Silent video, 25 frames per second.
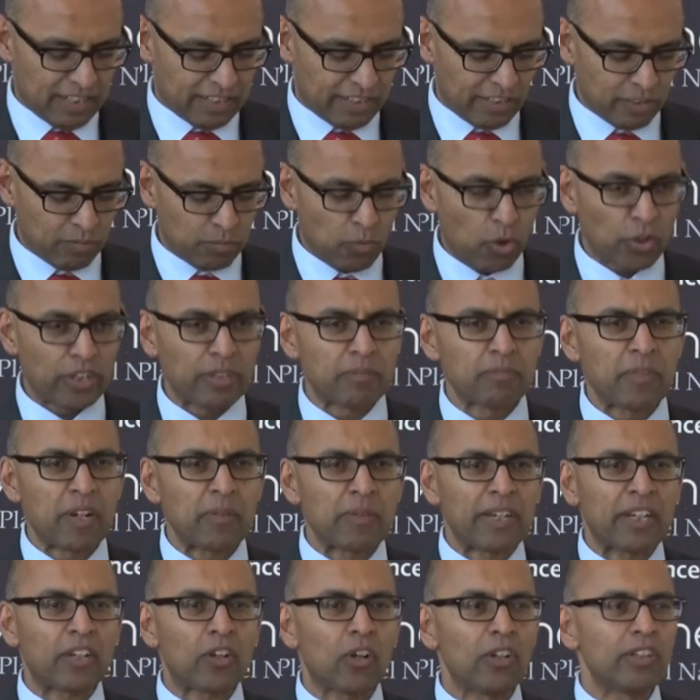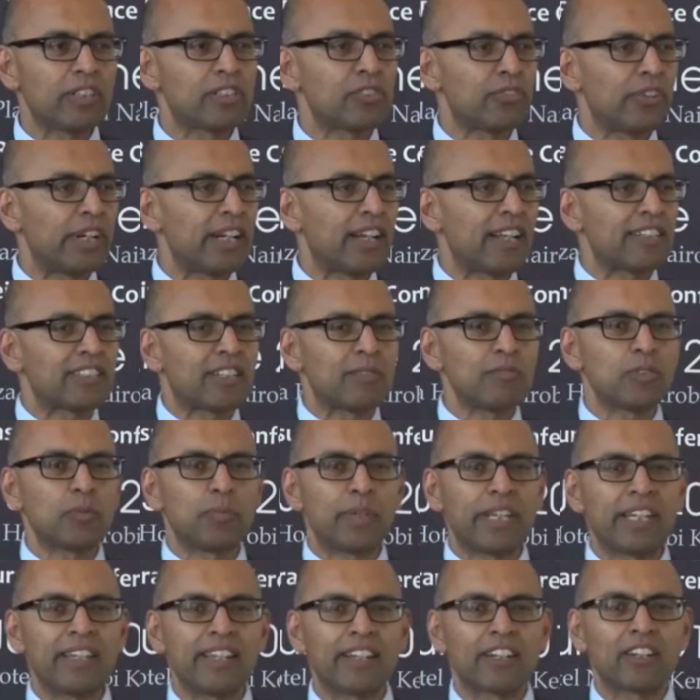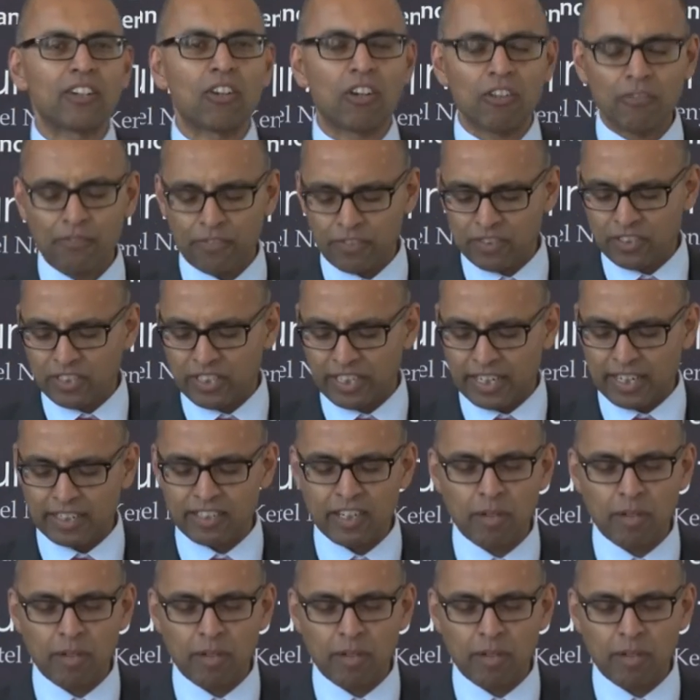This morning, my colleagues realized I'm speaking at a conference here.